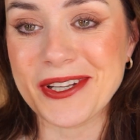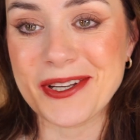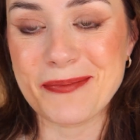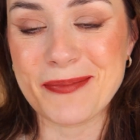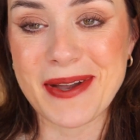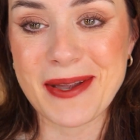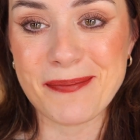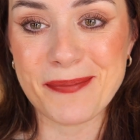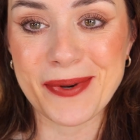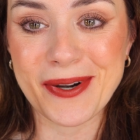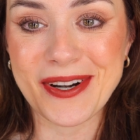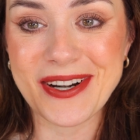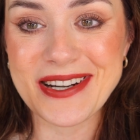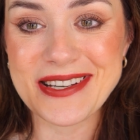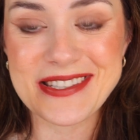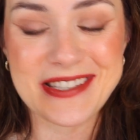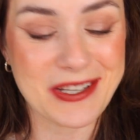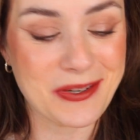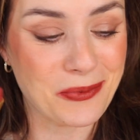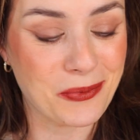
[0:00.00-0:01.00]
in my
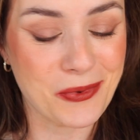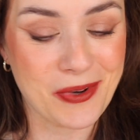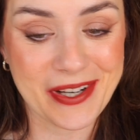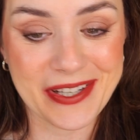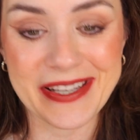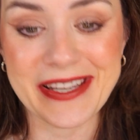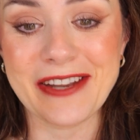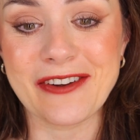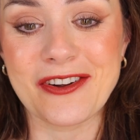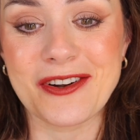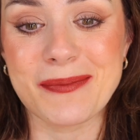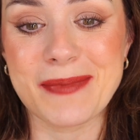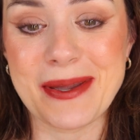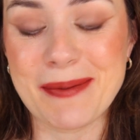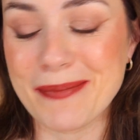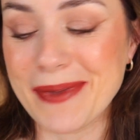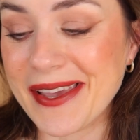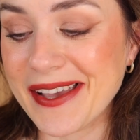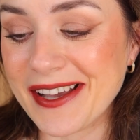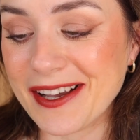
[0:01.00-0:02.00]
purse and one here on my
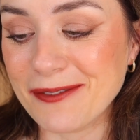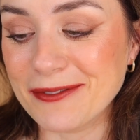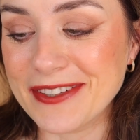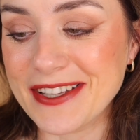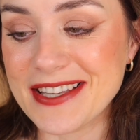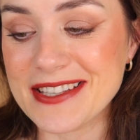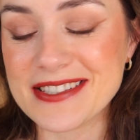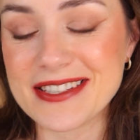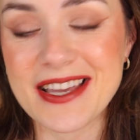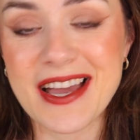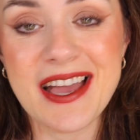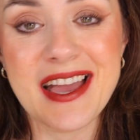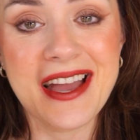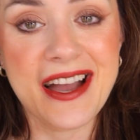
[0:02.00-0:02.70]
makeup desk.